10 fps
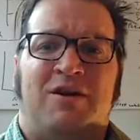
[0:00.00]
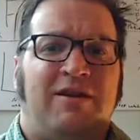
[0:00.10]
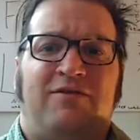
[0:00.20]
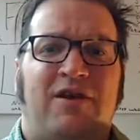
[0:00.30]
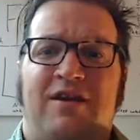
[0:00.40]
I
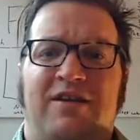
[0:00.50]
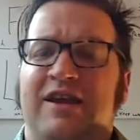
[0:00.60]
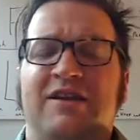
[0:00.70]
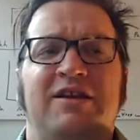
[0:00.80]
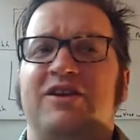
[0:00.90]
never had
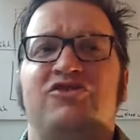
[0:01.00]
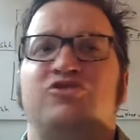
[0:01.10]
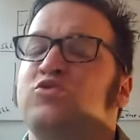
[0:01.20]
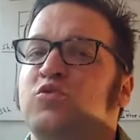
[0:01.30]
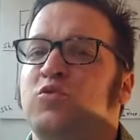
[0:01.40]
any
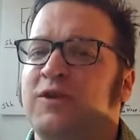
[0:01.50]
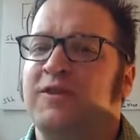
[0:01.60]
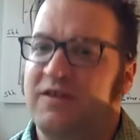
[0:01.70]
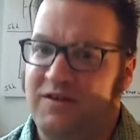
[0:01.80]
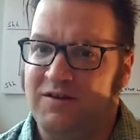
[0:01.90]
issue
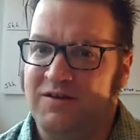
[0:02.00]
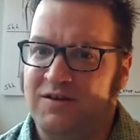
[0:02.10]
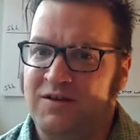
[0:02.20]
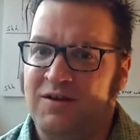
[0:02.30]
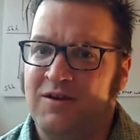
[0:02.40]
with it.
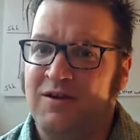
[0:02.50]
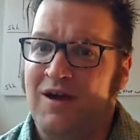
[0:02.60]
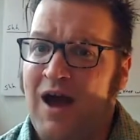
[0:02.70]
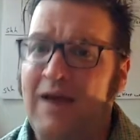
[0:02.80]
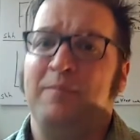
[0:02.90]

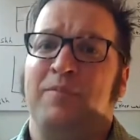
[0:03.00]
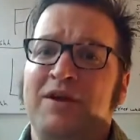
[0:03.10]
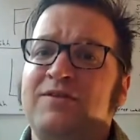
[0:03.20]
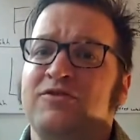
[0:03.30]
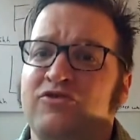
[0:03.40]
I
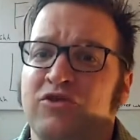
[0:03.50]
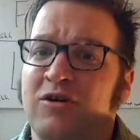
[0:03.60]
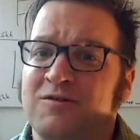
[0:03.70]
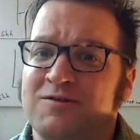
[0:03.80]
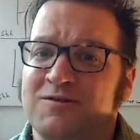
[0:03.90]
beat the
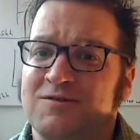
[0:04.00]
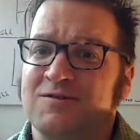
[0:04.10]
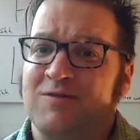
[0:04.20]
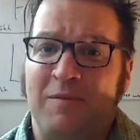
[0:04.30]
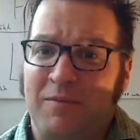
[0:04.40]
drugs.
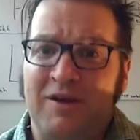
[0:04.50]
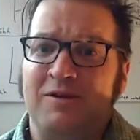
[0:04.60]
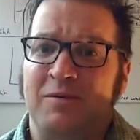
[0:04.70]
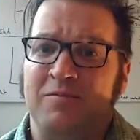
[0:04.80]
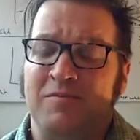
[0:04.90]
I beat
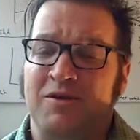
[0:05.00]
them.